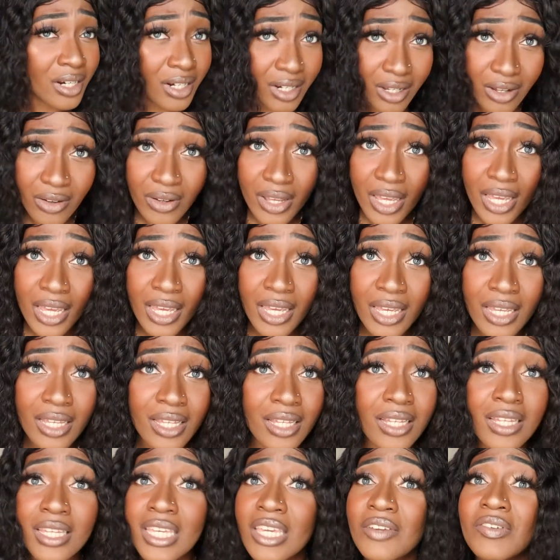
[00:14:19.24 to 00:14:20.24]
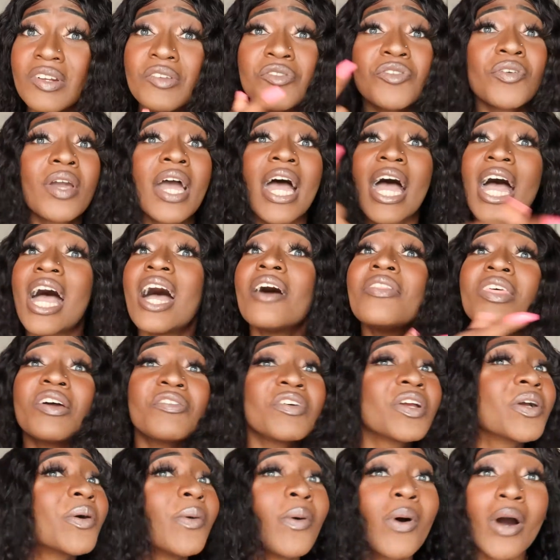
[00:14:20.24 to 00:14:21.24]
okay, even if you had that
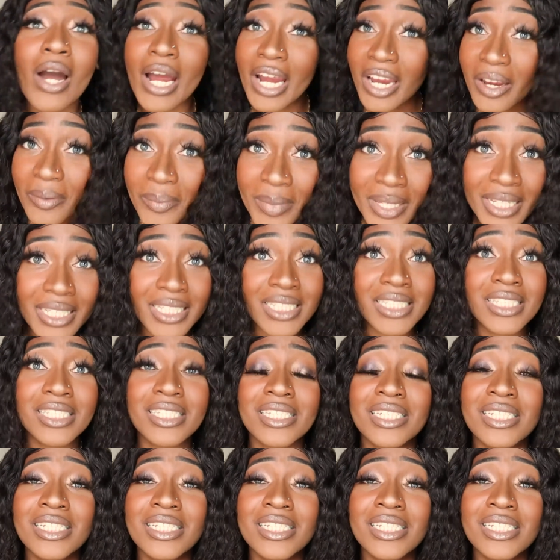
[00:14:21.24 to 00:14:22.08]
requirement,